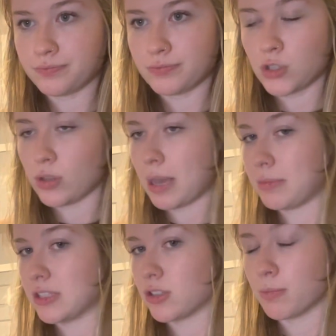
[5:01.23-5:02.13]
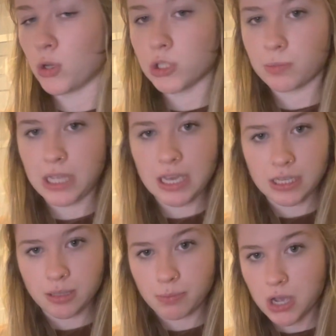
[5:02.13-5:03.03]
So that means they're multiplying
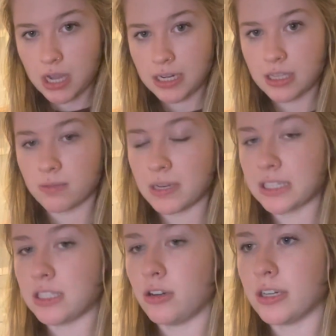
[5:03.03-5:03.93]
in the body, the bacteria